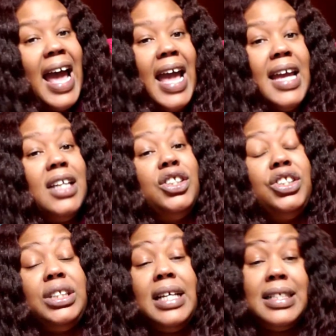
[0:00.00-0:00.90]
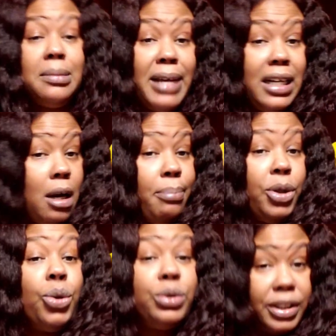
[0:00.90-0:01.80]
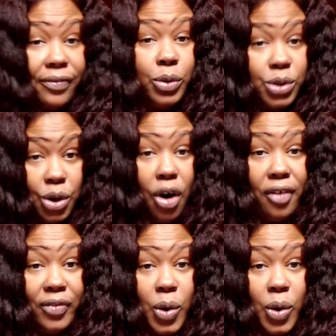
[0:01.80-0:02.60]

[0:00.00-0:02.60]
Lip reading: and she has made a beautiful scarf.